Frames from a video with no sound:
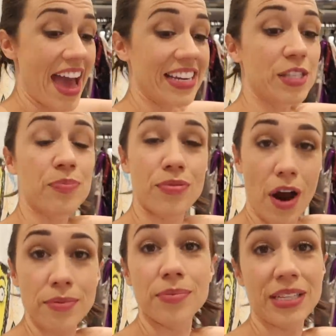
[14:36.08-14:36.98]
and it's
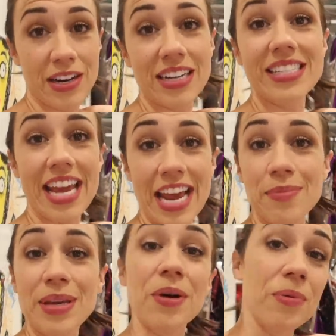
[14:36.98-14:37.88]
probably gonna
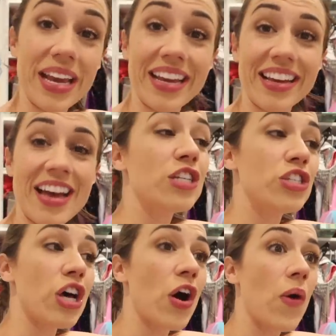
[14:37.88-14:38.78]
take me a week.
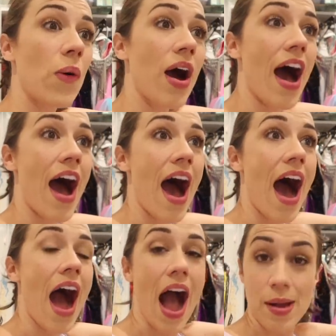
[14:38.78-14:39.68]
So
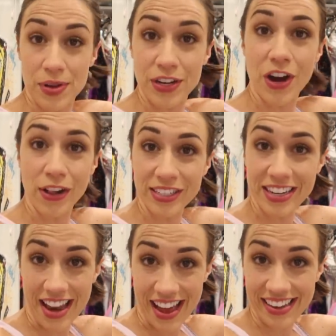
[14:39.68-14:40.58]
I'm gonna call it
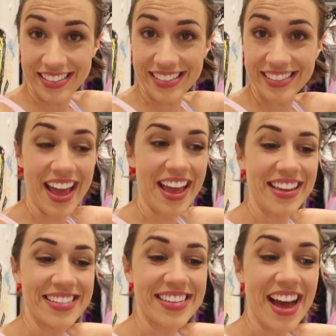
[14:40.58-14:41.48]
a night
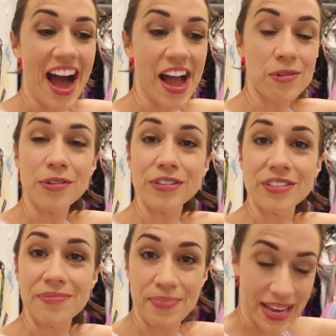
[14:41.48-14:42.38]
and I
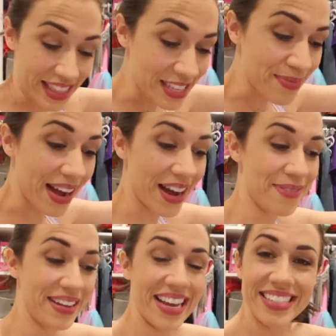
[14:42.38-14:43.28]
will pick this back
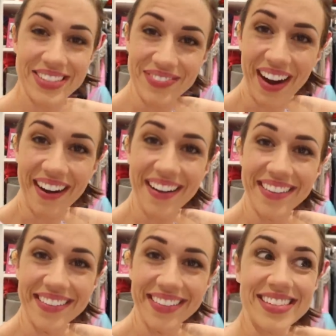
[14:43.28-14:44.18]
up again
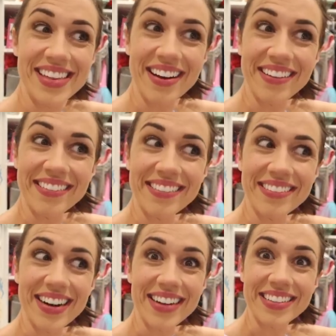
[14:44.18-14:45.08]
tomorrow.
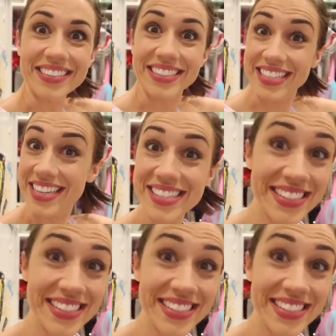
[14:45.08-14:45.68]
So I'll see you